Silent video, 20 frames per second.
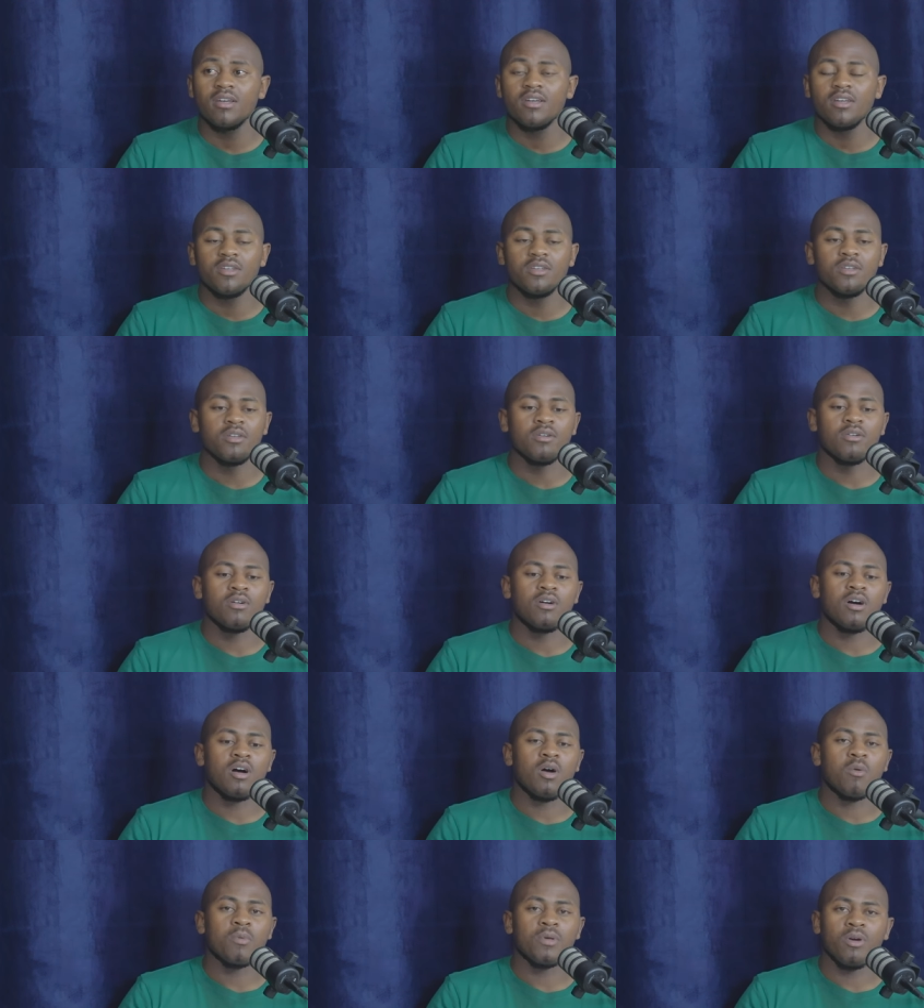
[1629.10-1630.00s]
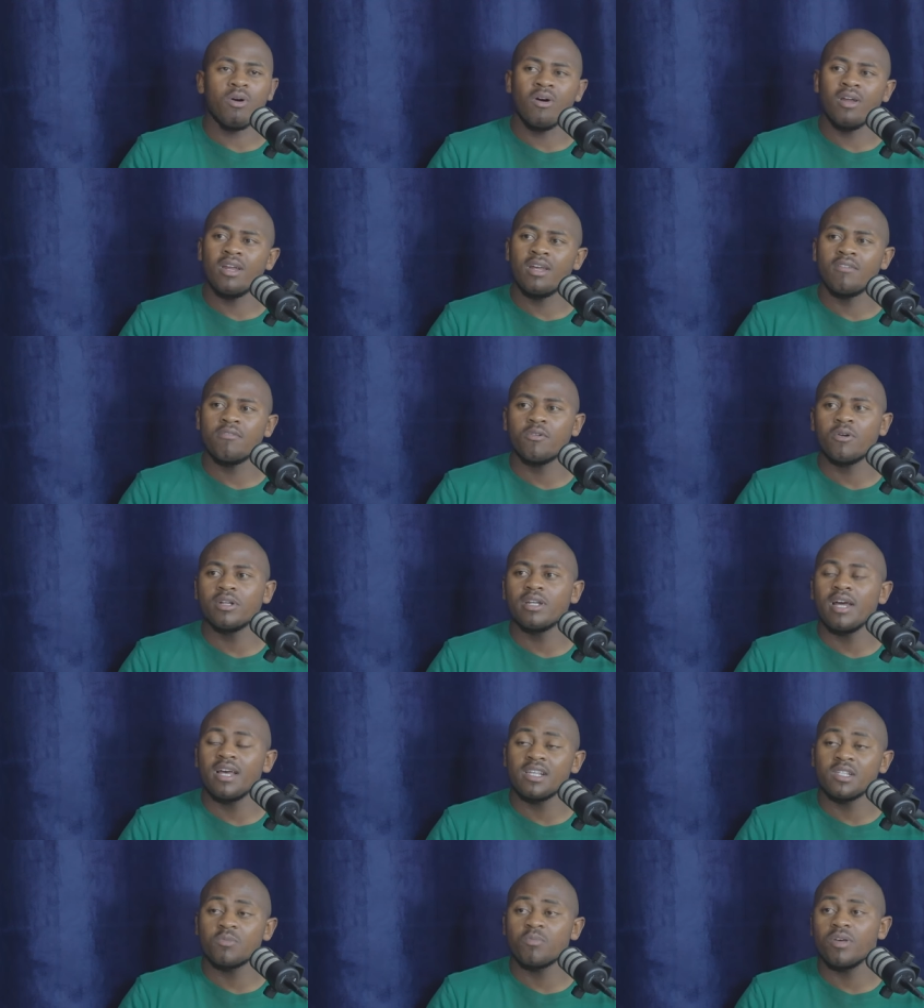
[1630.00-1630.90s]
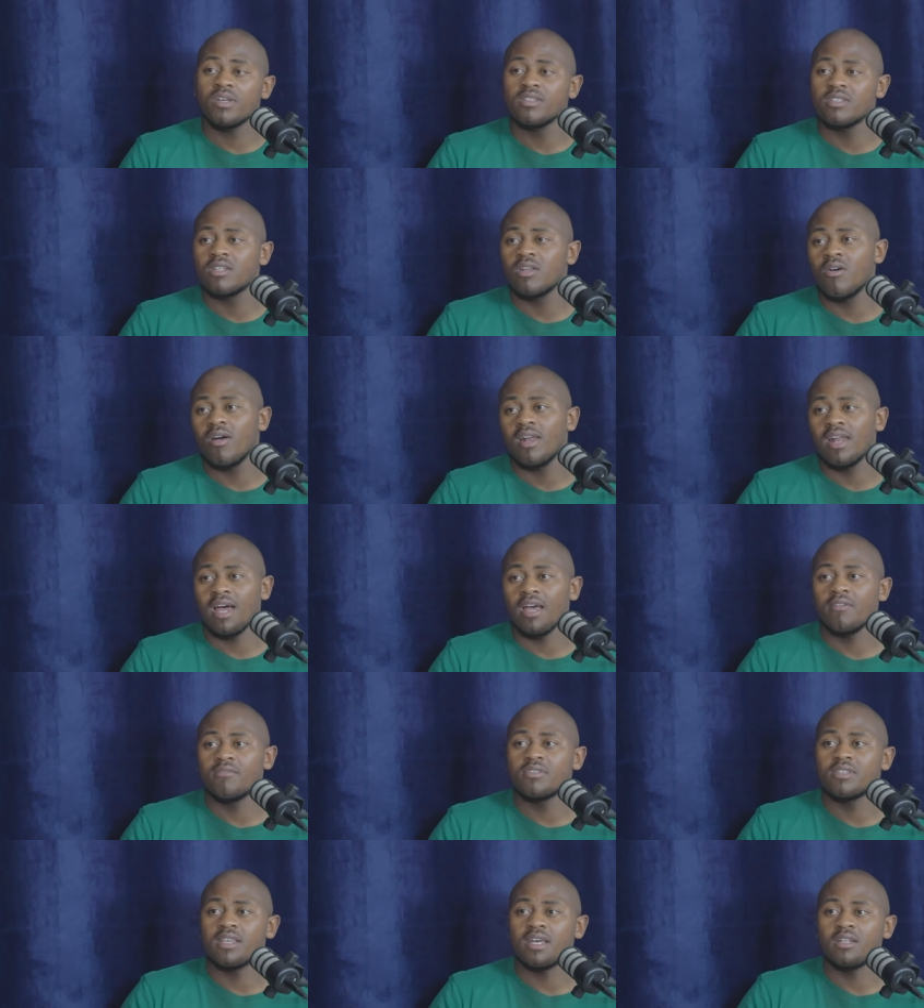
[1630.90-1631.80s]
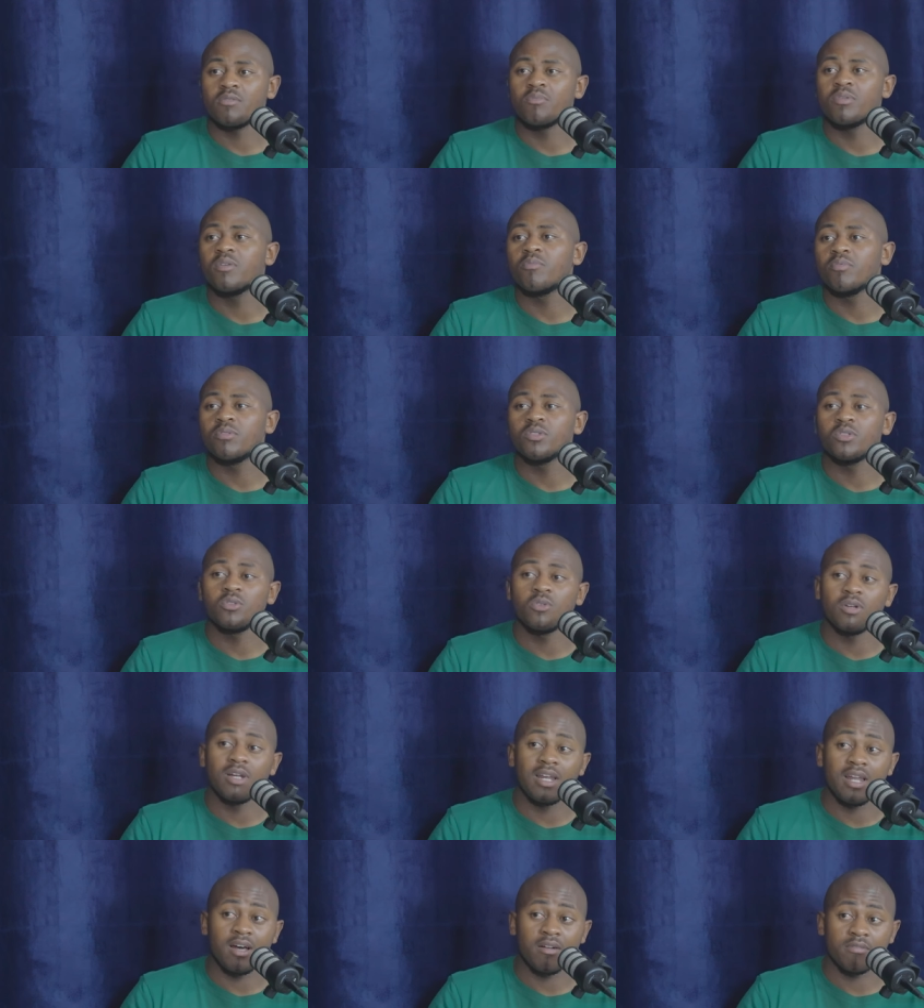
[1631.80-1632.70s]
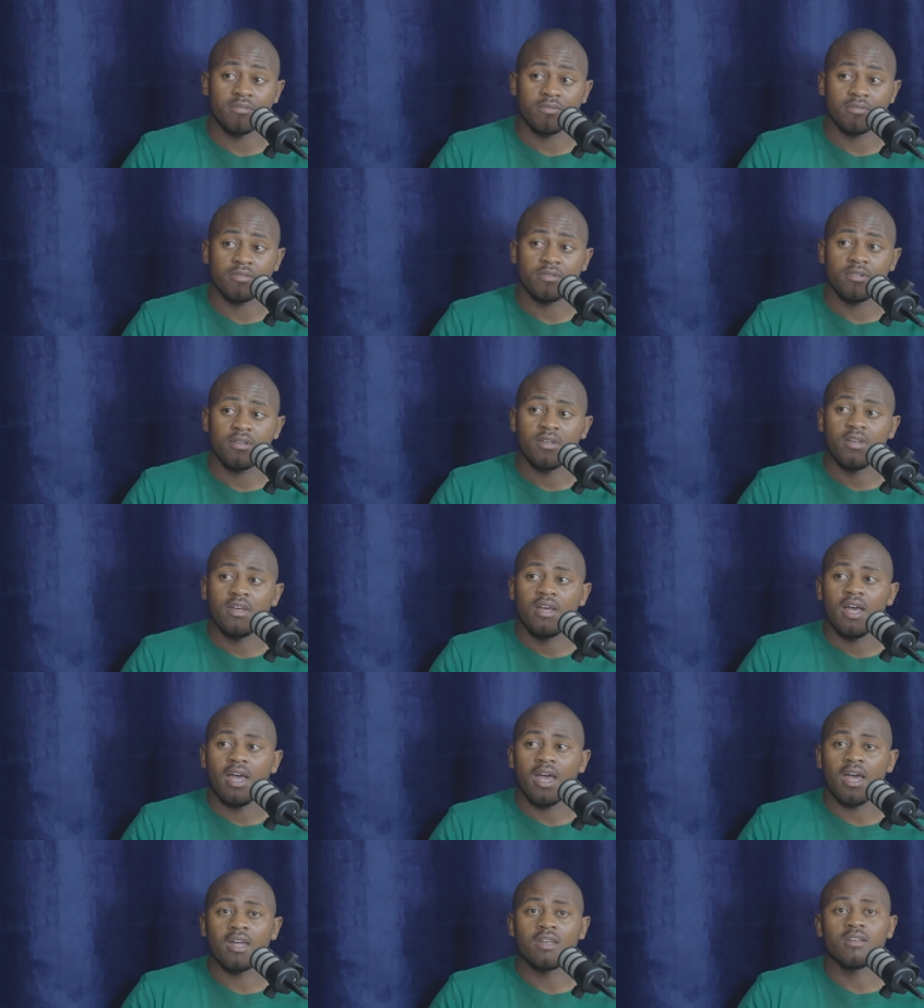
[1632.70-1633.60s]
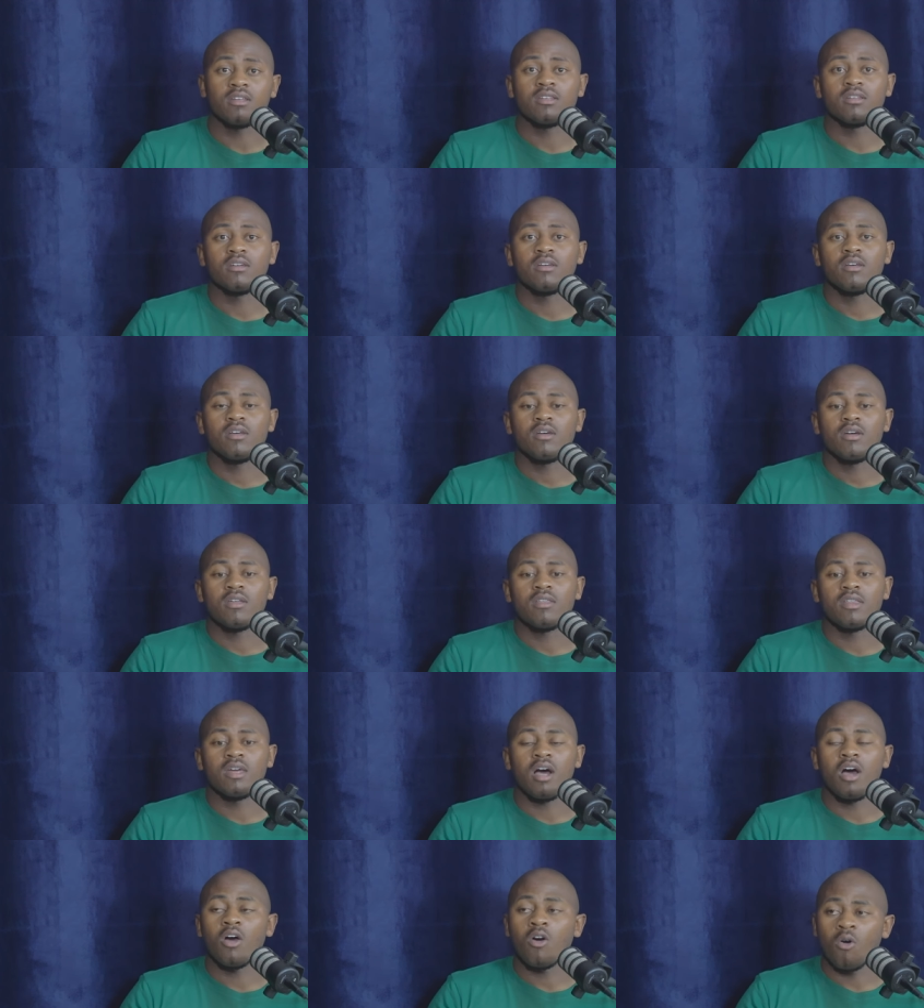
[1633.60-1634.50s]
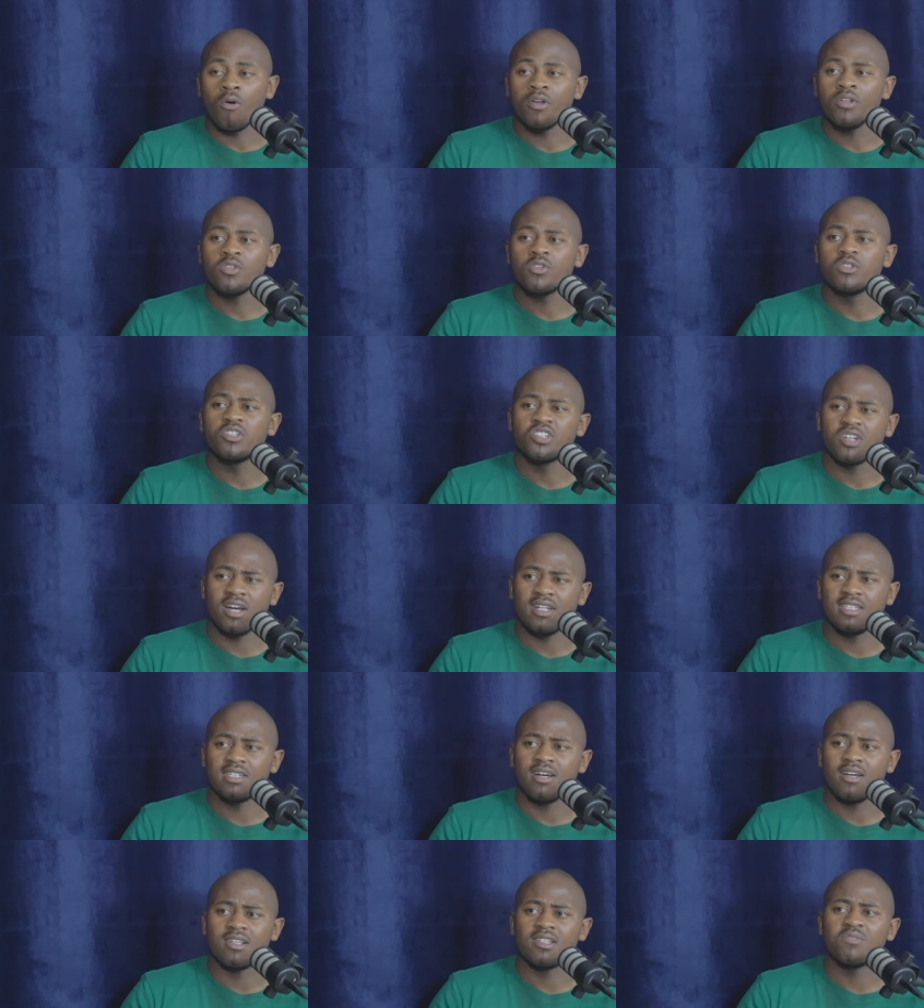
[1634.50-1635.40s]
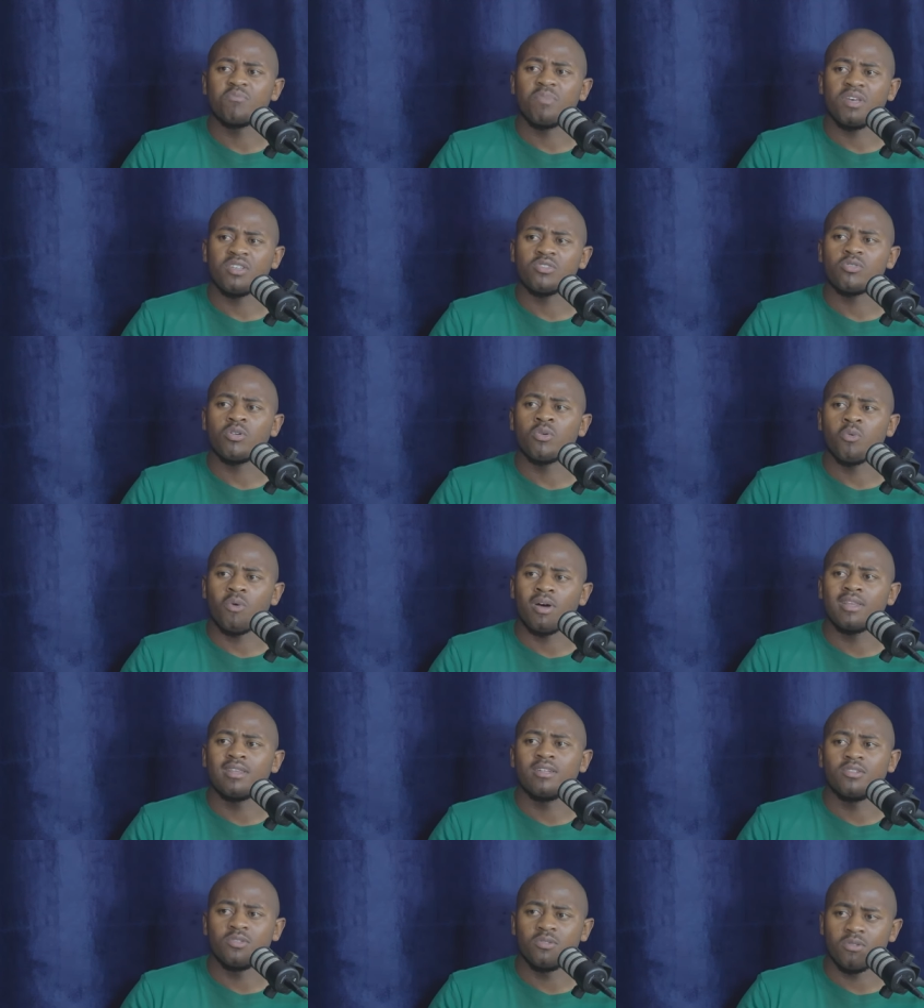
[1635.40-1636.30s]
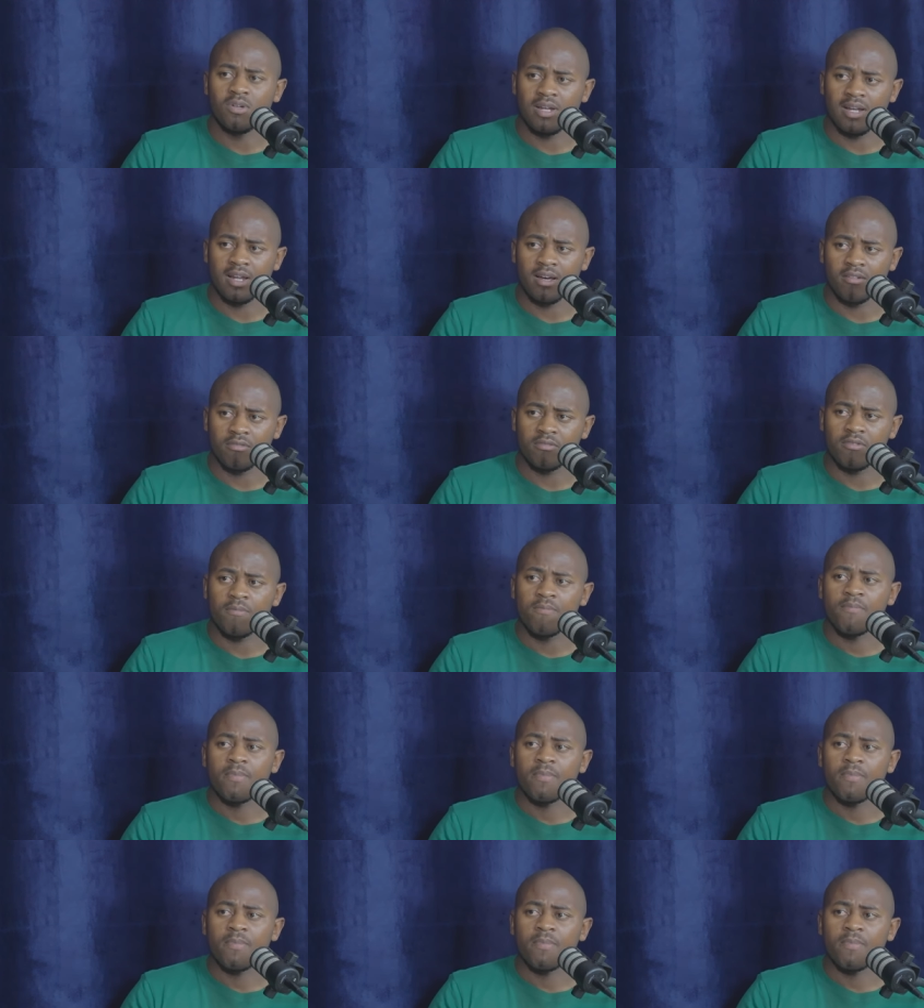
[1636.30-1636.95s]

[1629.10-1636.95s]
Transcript: You know, uh, we all have got aspects in our lives that people do not love, and they are going to judge us based on what they do not love.